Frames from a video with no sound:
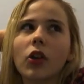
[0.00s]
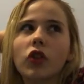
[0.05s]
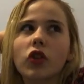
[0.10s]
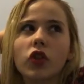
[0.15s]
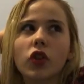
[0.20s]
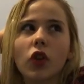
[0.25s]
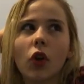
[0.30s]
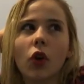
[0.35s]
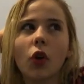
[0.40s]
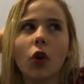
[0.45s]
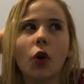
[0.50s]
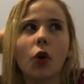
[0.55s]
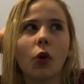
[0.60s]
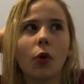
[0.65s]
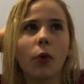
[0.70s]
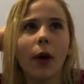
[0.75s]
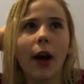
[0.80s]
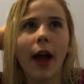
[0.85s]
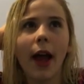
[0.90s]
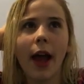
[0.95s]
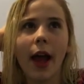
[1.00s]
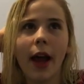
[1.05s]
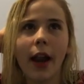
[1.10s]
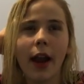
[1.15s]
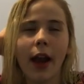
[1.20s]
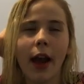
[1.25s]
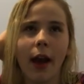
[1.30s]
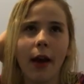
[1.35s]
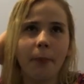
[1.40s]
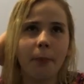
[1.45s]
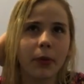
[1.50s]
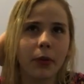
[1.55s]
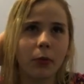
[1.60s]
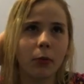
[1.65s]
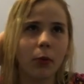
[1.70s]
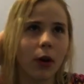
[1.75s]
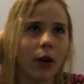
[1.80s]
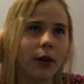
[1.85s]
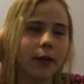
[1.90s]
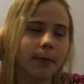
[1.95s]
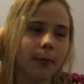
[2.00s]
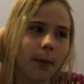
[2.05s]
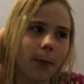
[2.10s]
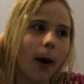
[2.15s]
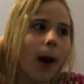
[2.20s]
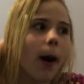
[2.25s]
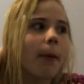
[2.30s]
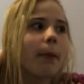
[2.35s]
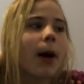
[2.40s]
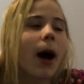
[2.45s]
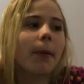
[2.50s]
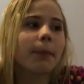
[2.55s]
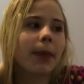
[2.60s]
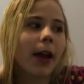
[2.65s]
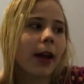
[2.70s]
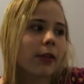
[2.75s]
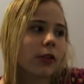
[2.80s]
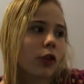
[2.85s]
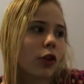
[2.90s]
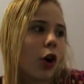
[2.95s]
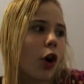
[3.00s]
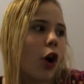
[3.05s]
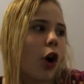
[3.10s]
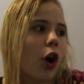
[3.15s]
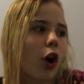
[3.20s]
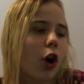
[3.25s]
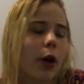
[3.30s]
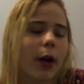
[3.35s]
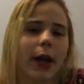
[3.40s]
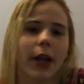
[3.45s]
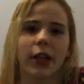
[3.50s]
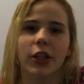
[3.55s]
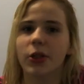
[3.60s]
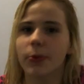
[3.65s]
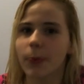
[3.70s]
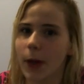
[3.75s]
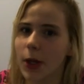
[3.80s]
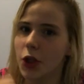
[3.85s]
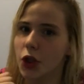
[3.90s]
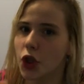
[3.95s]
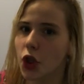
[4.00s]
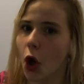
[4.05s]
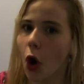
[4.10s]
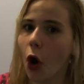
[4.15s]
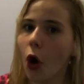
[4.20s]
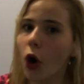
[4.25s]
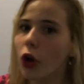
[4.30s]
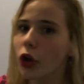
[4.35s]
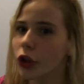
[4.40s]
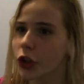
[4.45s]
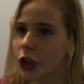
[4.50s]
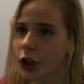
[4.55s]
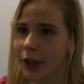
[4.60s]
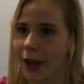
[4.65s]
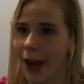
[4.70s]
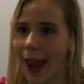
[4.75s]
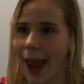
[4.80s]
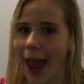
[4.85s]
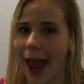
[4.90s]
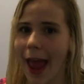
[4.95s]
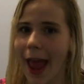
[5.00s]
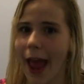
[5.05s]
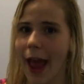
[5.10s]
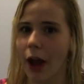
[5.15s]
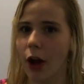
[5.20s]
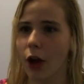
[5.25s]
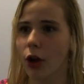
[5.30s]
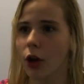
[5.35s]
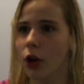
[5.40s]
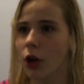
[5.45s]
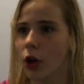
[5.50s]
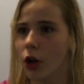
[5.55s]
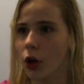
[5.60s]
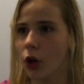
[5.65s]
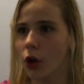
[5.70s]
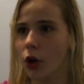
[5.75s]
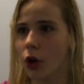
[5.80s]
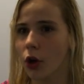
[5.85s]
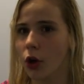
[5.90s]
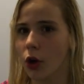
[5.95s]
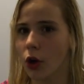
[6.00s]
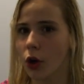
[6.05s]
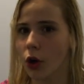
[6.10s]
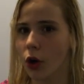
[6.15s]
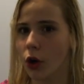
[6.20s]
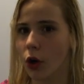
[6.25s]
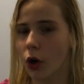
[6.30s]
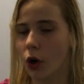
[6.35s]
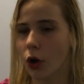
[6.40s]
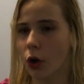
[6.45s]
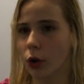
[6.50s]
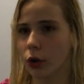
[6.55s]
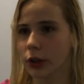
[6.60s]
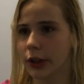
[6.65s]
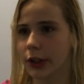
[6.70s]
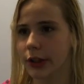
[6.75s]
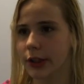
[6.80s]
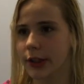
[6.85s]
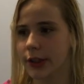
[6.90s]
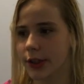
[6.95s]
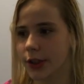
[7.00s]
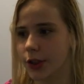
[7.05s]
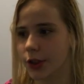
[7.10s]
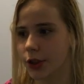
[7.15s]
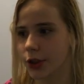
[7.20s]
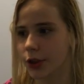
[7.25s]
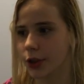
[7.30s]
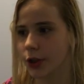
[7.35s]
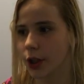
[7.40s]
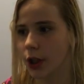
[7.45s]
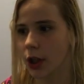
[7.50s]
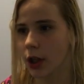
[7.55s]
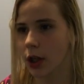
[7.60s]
So what had happened was my mom hopped out the car and she went charging at her older sister.